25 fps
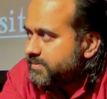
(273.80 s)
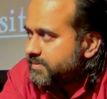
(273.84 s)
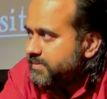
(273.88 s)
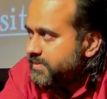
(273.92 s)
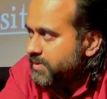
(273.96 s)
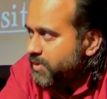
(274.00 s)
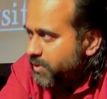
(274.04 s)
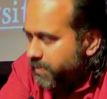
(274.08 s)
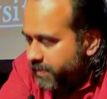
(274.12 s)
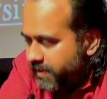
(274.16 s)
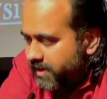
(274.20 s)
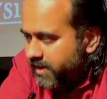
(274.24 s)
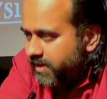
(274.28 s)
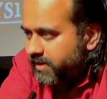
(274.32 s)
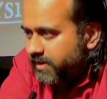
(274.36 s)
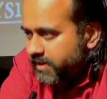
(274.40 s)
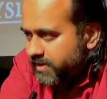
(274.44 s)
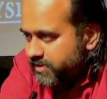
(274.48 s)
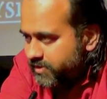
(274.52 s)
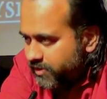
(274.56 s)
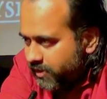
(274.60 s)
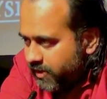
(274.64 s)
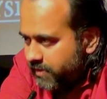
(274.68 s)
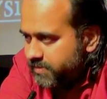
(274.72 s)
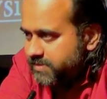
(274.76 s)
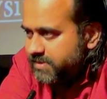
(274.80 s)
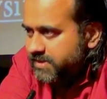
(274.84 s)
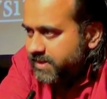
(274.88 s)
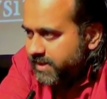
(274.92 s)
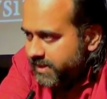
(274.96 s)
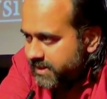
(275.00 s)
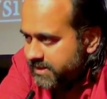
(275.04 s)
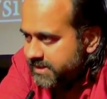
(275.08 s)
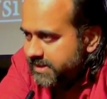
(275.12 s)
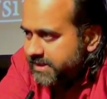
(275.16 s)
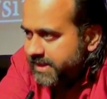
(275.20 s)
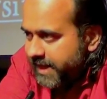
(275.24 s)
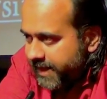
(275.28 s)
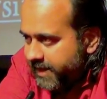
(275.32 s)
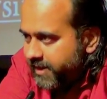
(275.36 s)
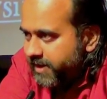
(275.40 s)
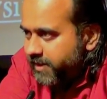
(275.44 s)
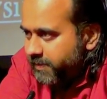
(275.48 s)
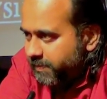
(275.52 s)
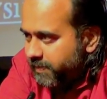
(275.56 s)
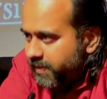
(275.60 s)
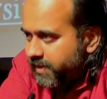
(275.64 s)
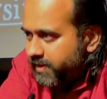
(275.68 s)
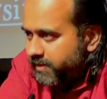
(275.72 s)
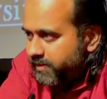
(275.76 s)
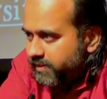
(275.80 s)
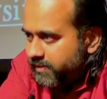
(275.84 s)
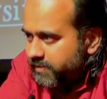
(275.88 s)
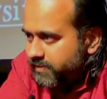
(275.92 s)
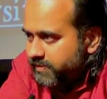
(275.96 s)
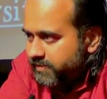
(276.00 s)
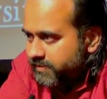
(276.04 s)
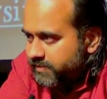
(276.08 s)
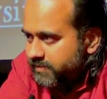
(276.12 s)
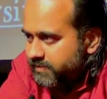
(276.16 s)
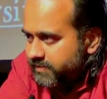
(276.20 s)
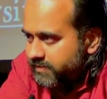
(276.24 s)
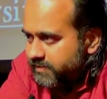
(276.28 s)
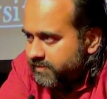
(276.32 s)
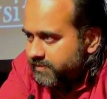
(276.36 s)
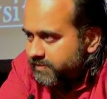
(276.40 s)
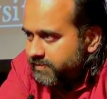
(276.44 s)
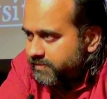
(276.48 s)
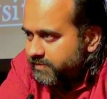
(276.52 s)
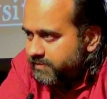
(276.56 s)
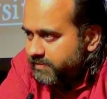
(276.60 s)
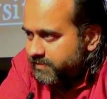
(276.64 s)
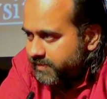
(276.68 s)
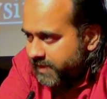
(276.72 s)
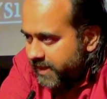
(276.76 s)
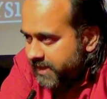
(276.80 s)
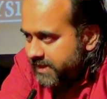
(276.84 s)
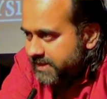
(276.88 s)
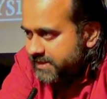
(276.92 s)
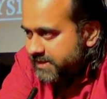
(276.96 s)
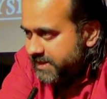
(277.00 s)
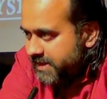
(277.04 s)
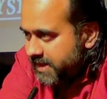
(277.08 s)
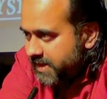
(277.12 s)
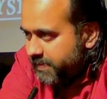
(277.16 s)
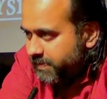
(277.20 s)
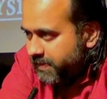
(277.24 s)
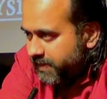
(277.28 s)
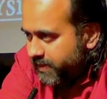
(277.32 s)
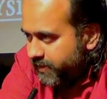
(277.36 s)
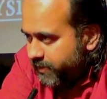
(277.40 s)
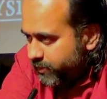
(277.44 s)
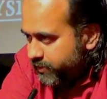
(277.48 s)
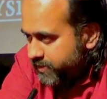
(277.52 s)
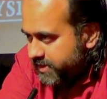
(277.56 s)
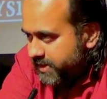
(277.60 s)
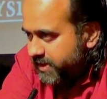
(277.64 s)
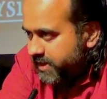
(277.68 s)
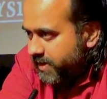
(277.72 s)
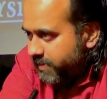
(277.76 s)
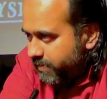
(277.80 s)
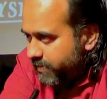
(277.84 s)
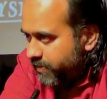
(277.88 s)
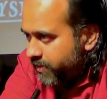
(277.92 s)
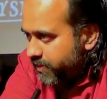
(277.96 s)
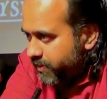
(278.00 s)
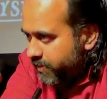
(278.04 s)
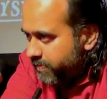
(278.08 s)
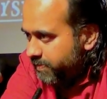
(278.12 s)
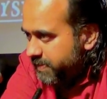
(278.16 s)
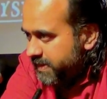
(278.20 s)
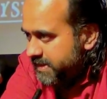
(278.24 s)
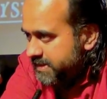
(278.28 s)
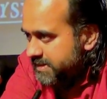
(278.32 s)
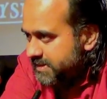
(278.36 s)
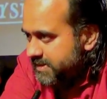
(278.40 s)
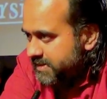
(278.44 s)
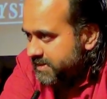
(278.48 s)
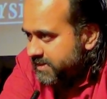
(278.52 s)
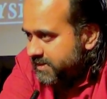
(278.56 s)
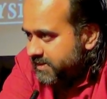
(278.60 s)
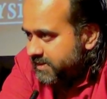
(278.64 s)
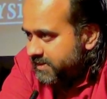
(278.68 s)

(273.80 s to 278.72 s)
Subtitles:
You mean in the jobs there is a direct payoff? Things keep encroaching upon your peace.